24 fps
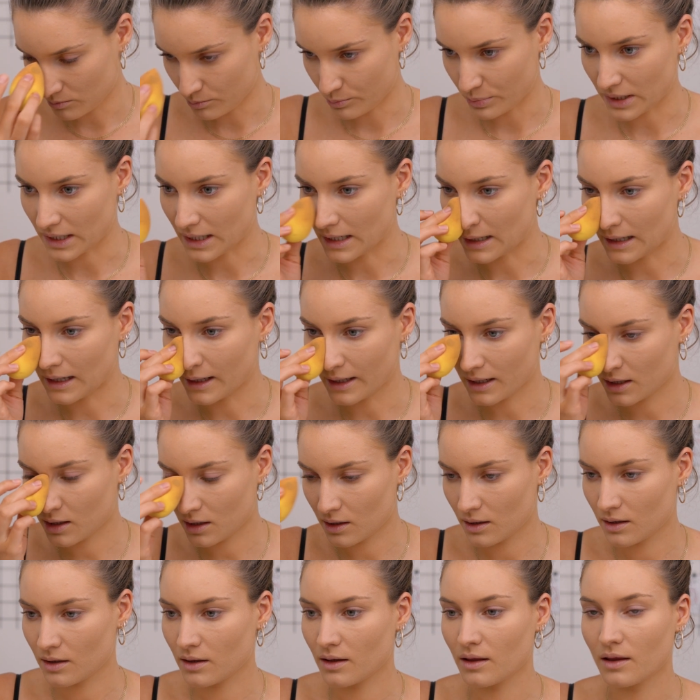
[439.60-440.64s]
be
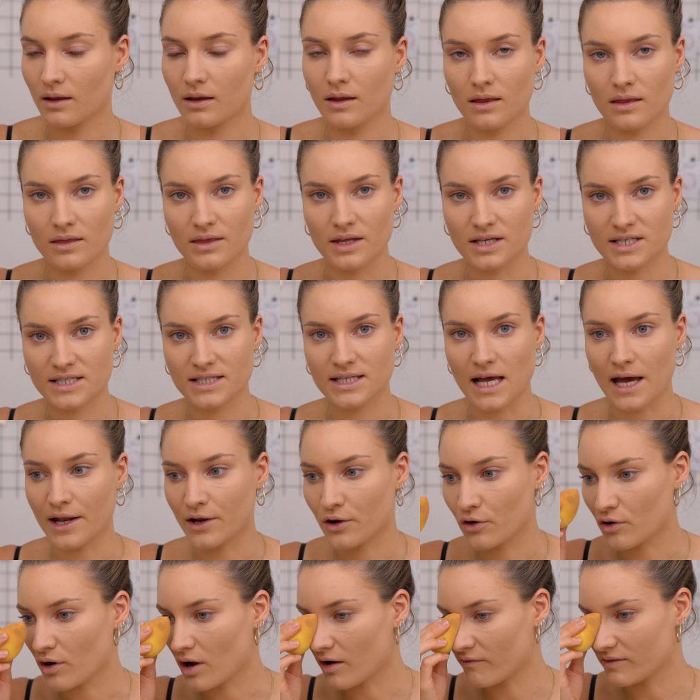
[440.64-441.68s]
like the
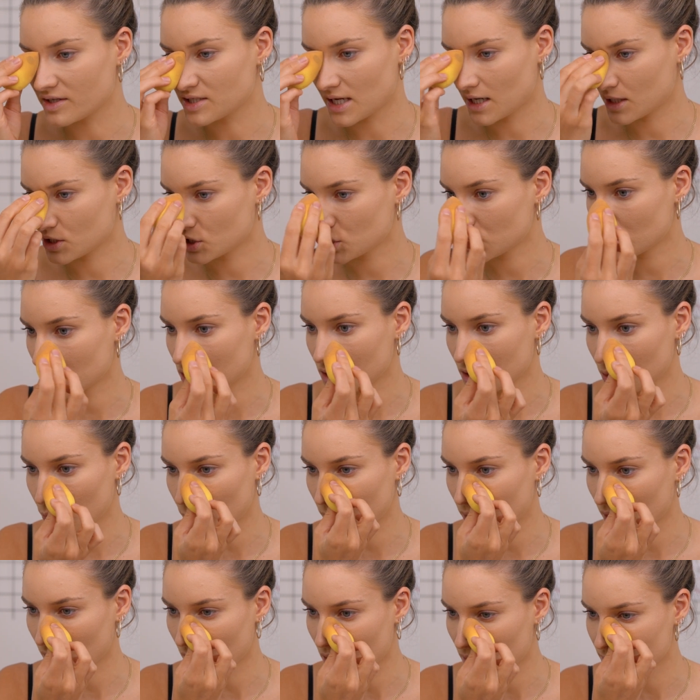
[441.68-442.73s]
center of attention
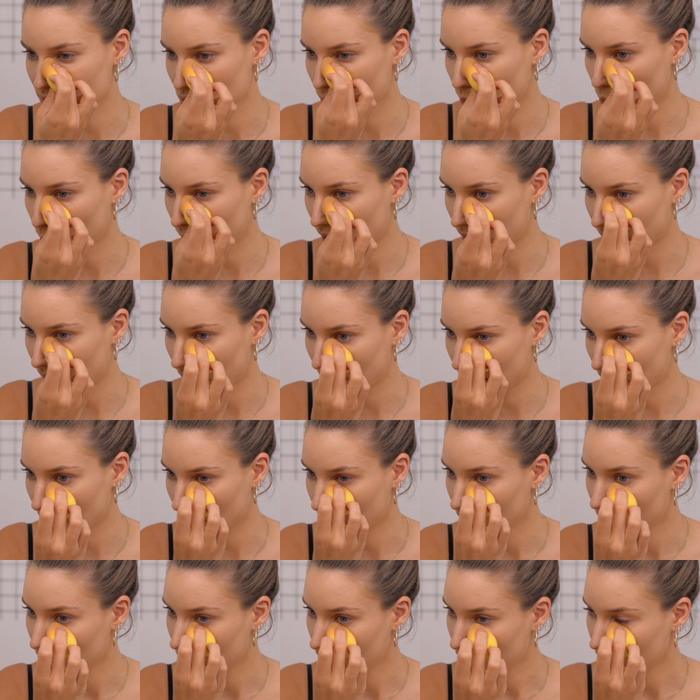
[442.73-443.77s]
when it comes to a
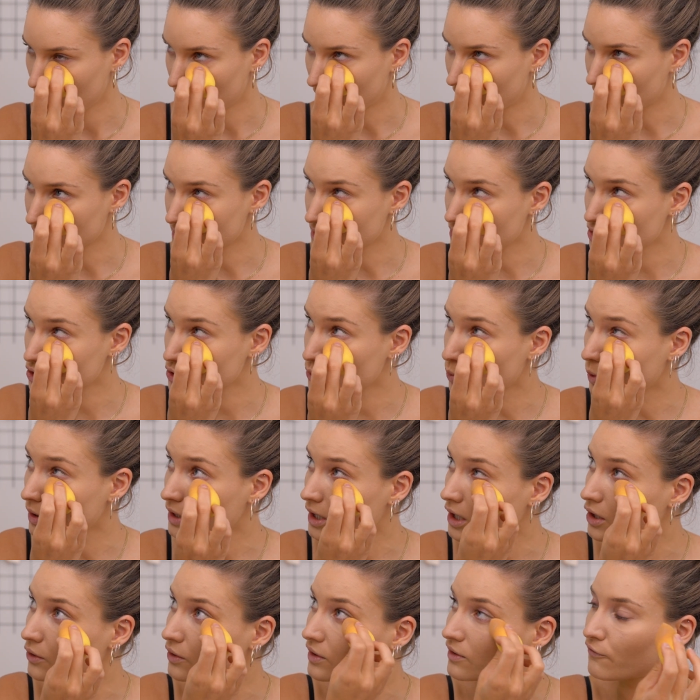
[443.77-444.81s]
wedding. I just
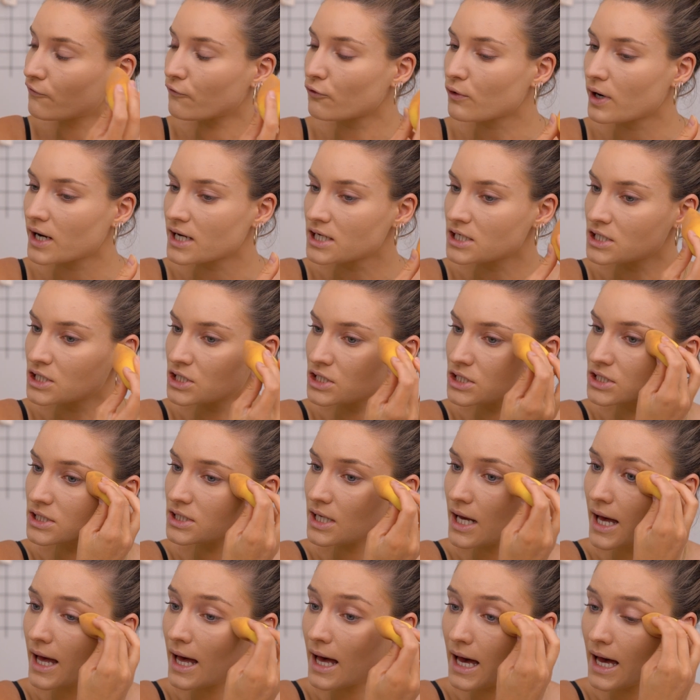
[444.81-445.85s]
want to look fresh
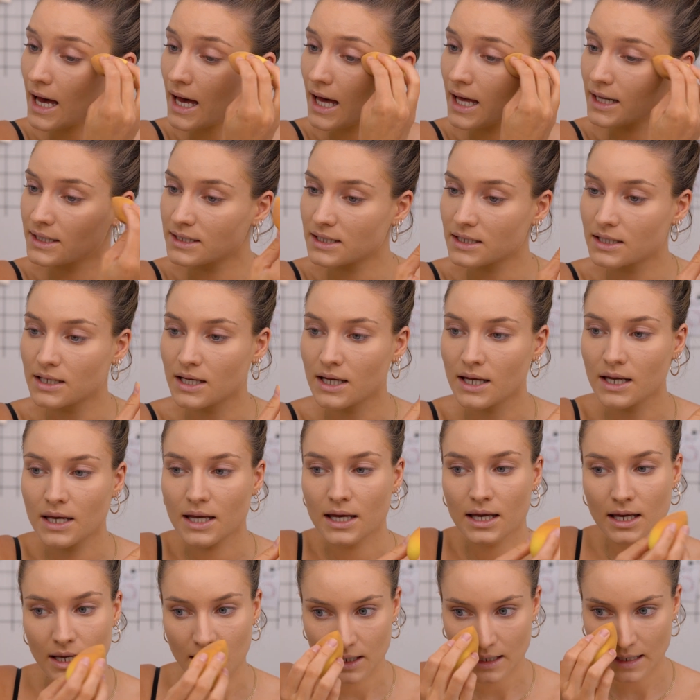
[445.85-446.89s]
and
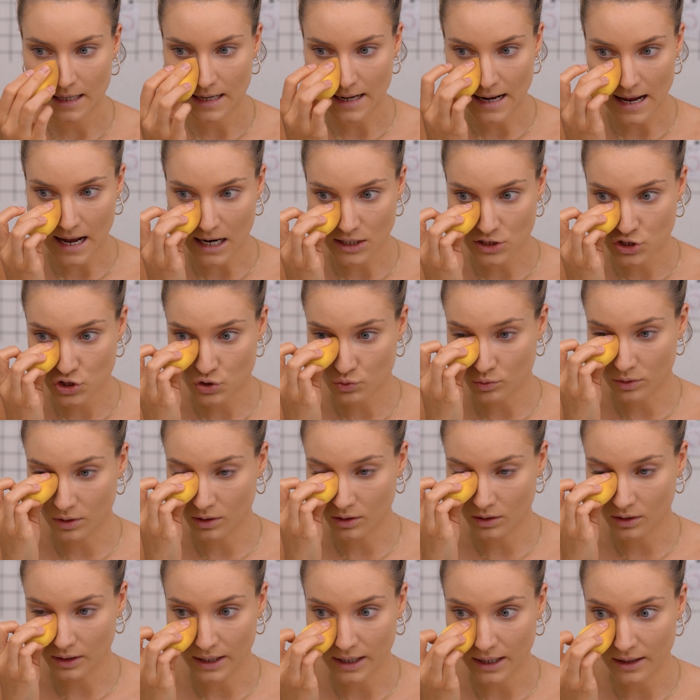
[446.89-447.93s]

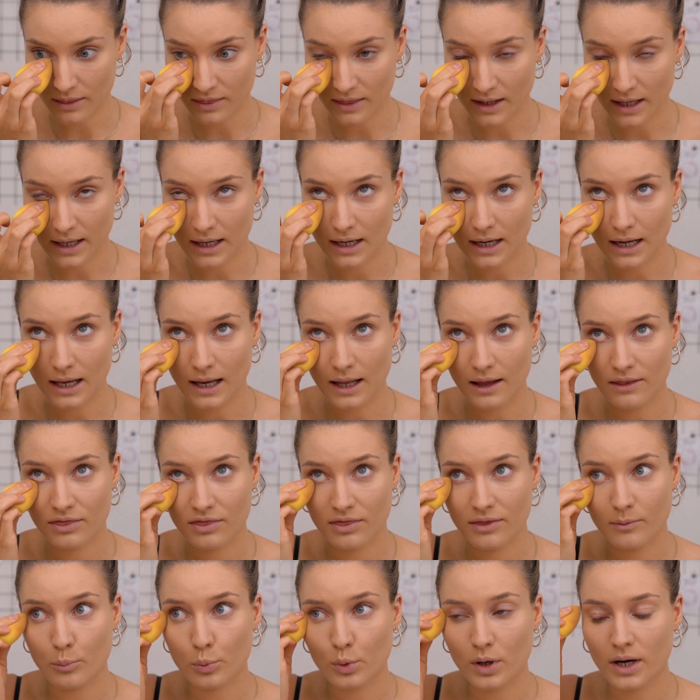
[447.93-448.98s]
natural, and then
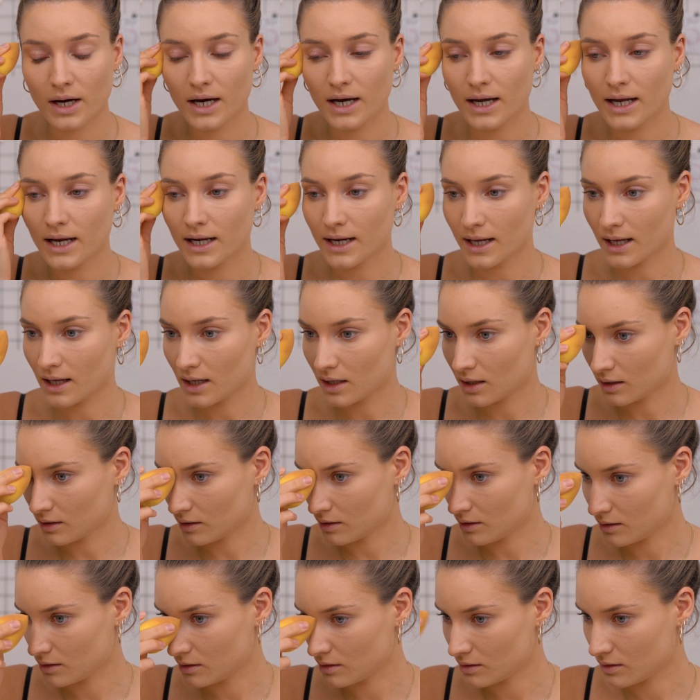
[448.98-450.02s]
let the bride and